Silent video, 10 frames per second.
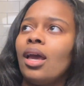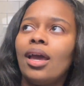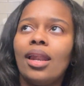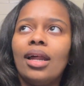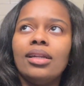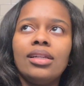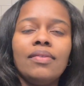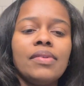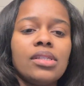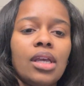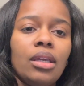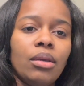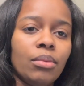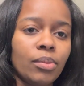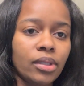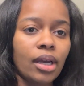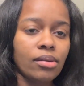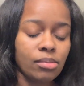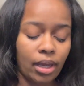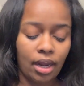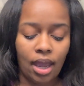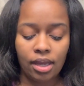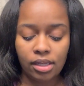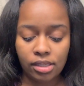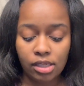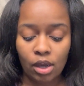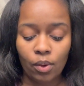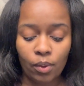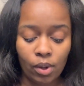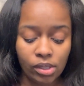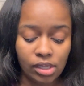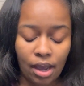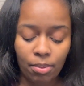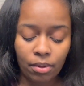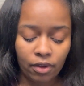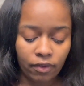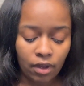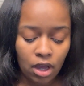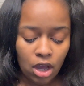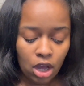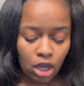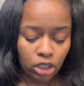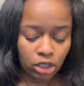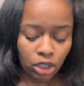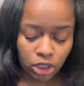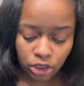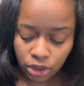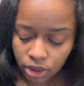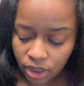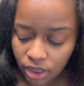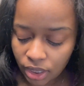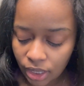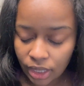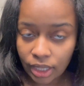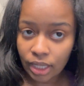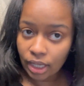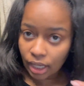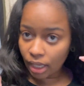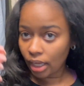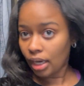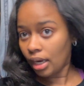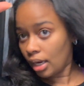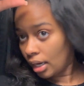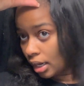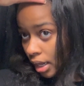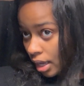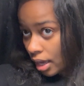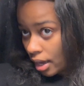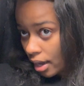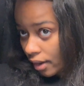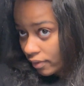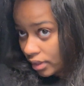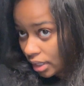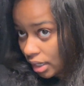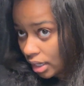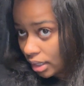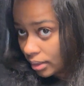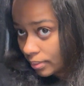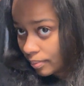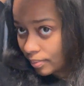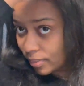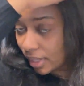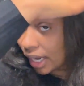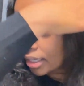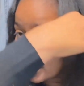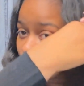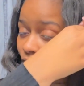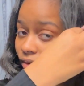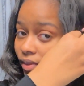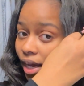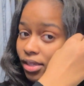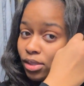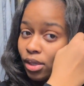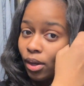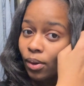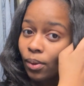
and I didn't even take you, but that was my day. So, on top of laundry, cleaning, everything, I did all of that. So,